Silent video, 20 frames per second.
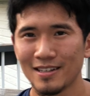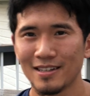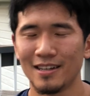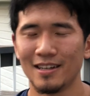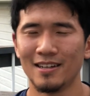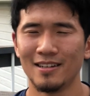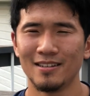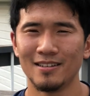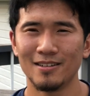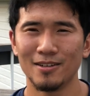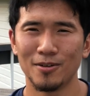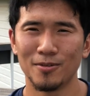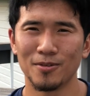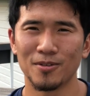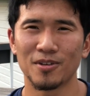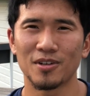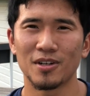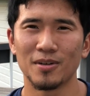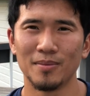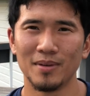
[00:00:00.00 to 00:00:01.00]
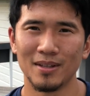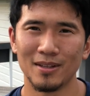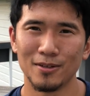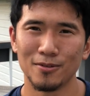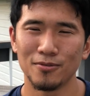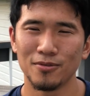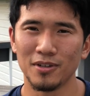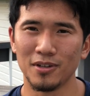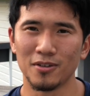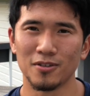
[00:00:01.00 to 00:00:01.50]
and overcoming the
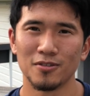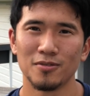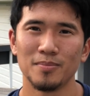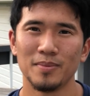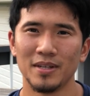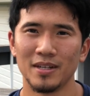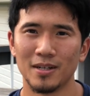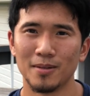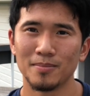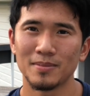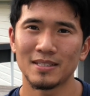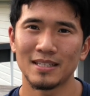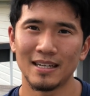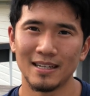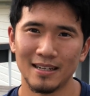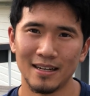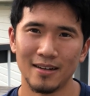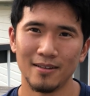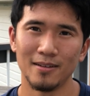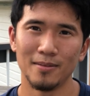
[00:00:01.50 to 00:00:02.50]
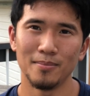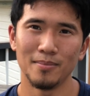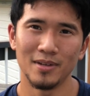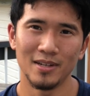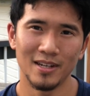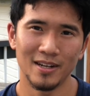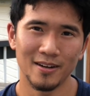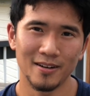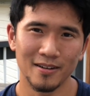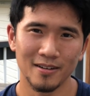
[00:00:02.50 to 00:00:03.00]
fear of being upside down in
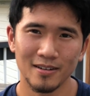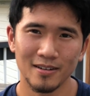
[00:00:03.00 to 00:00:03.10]
midair.